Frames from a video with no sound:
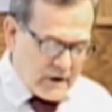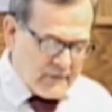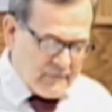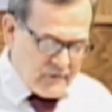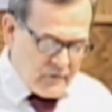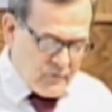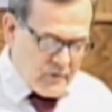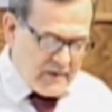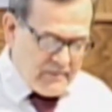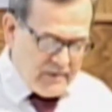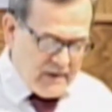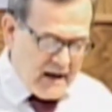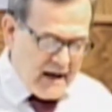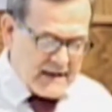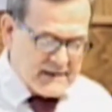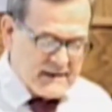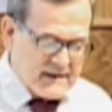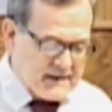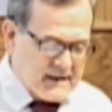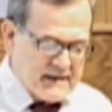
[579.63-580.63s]
One of the
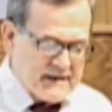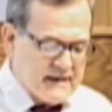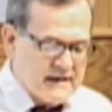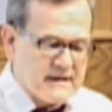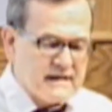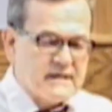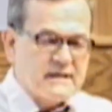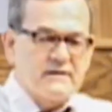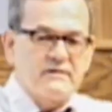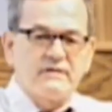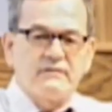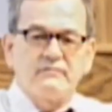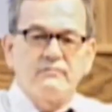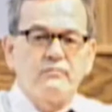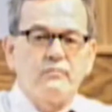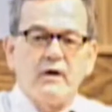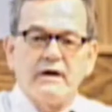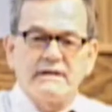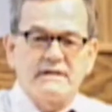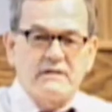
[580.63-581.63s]
replies, and this isn't
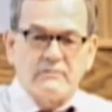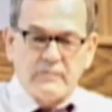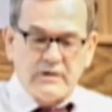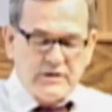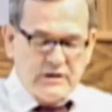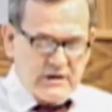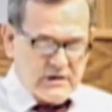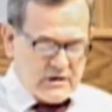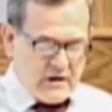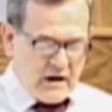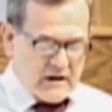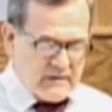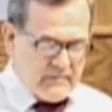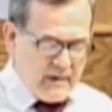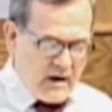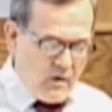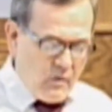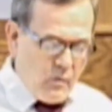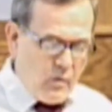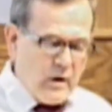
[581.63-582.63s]
the ones that we just
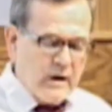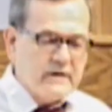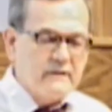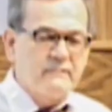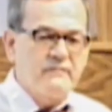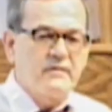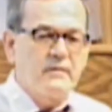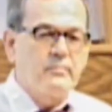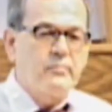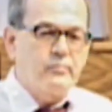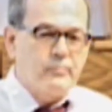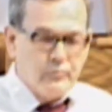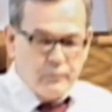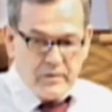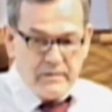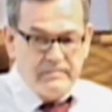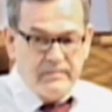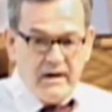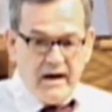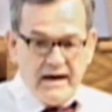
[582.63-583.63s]
talked about, one of the
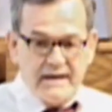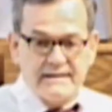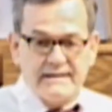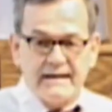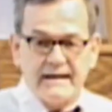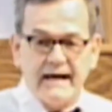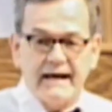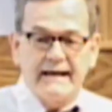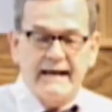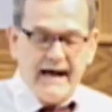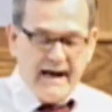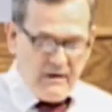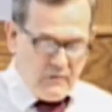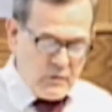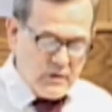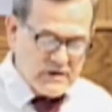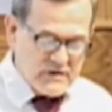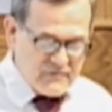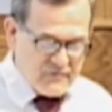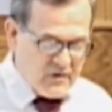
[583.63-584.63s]
replies that I
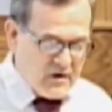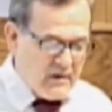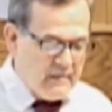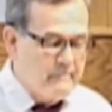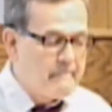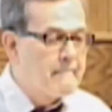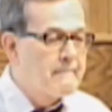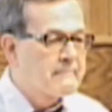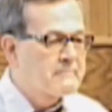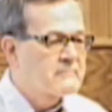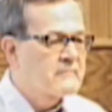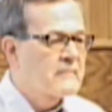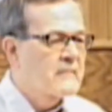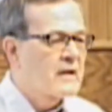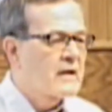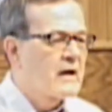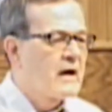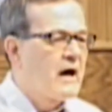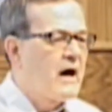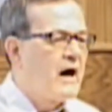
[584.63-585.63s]
got was from
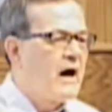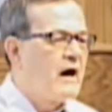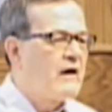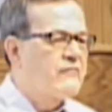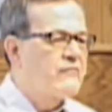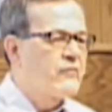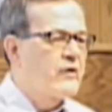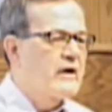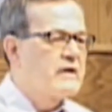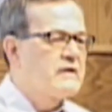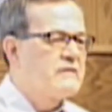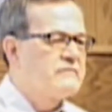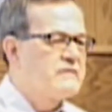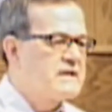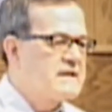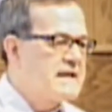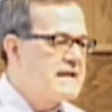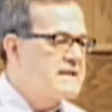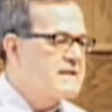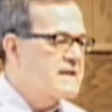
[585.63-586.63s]
a friend
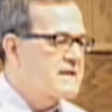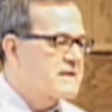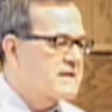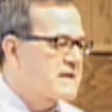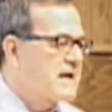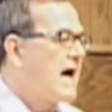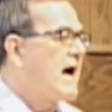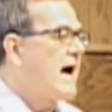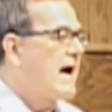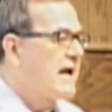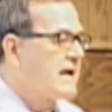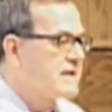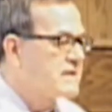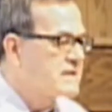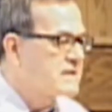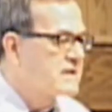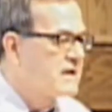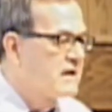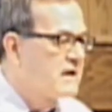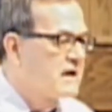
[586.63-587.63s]
of Denise's and
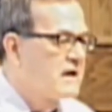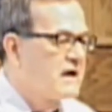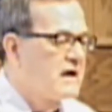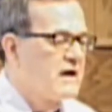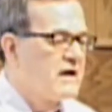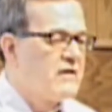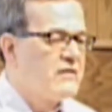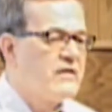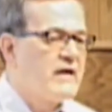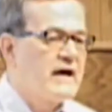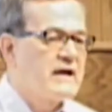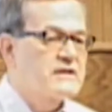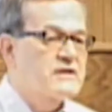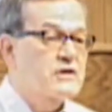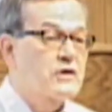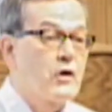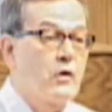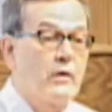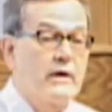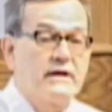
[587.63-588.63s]
I's
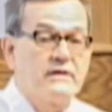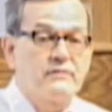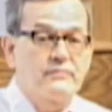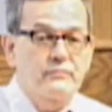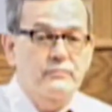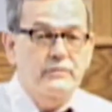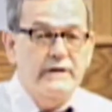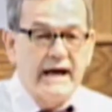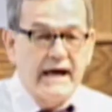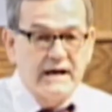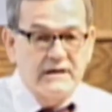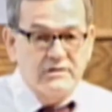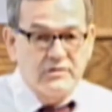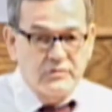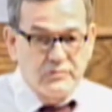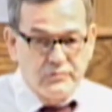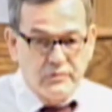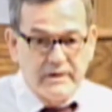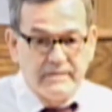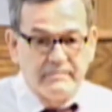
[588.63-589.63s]
that's going through
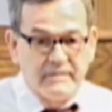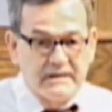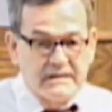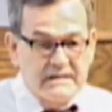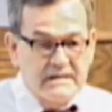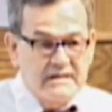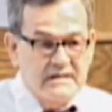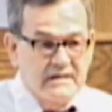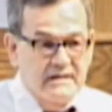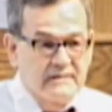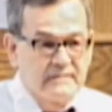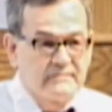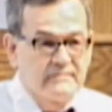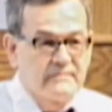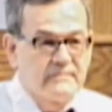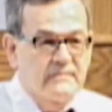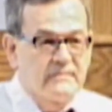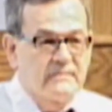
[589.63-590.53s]
cancer treatments